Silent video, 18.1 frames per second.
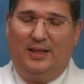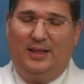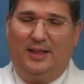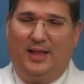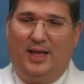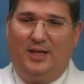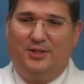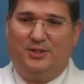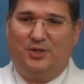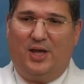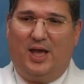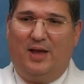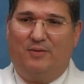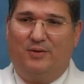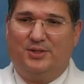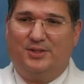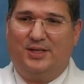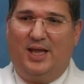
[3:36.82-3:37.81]
they used to
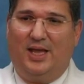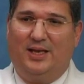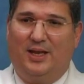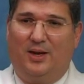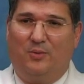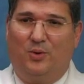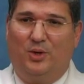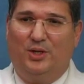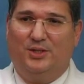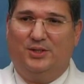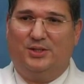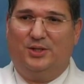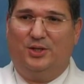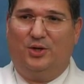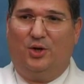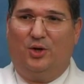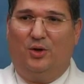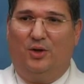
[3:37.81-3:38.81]
have a saying that was,
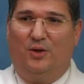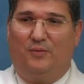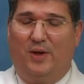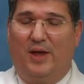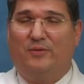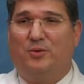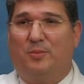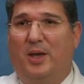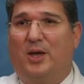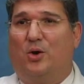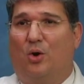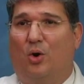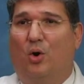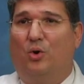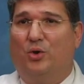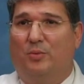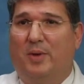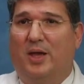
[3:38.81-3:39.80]
you know, if you have to make a
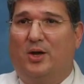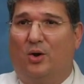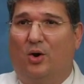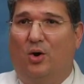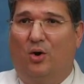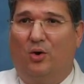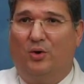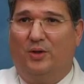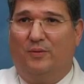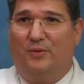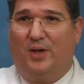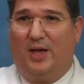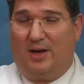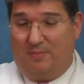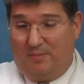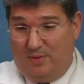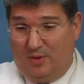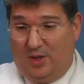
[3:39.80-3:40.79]
hole, you make a hole. If you
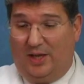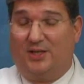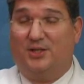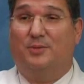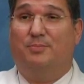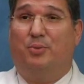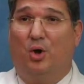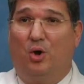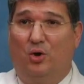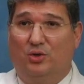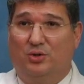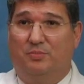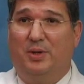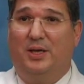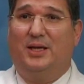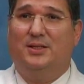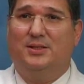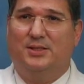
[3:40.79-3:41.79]
had to expose
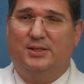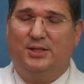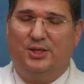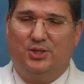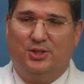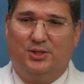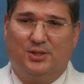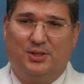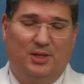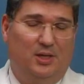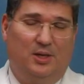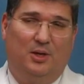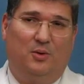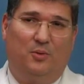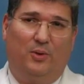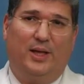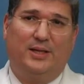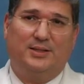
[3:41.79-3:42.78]
big incisions,
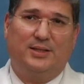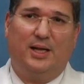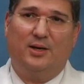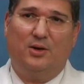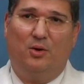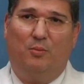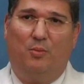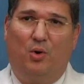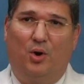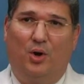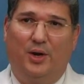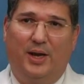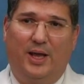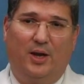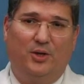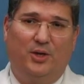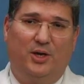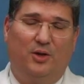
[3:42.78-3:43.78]
well, that's not no more.
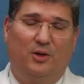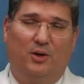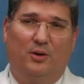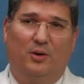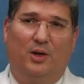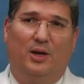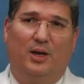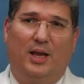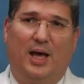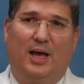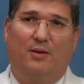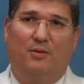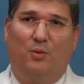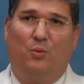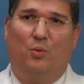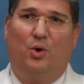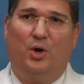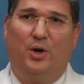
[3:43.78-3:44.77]
Now you hear a lot of
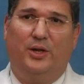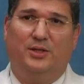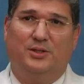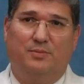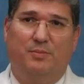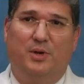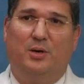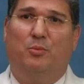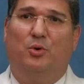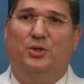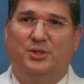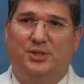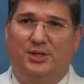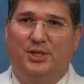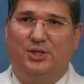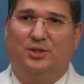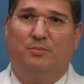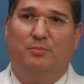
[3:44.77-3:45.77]
the word is minimal
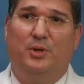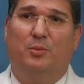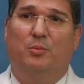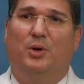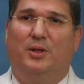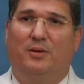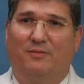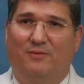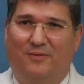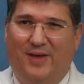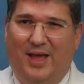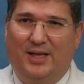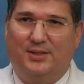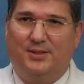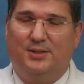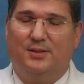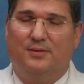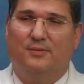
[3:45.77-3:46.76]
incision, minimally
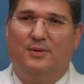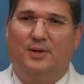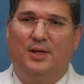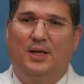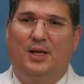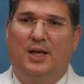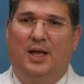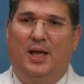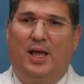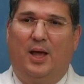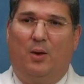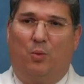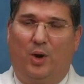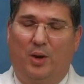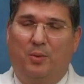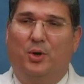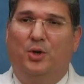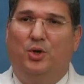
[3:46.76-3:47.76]
invasive, and
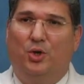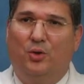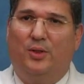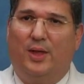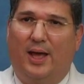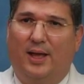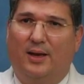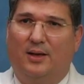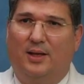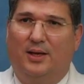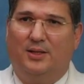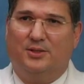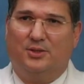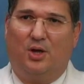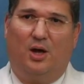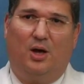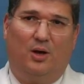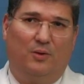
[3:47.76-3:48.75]
we're able to do that. And
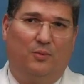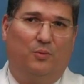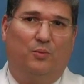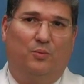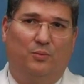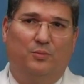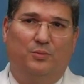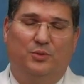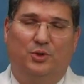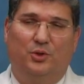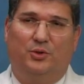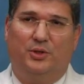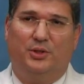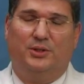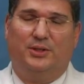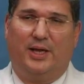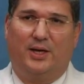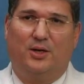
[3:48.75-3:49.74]
it's all due
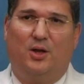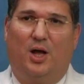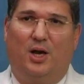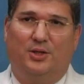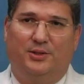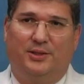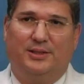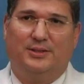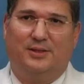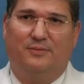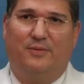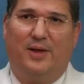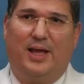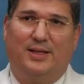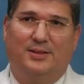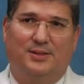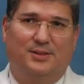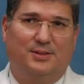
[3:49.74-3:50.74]
to the technology that's
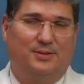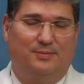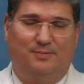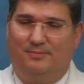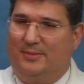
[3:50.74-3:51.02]
advanced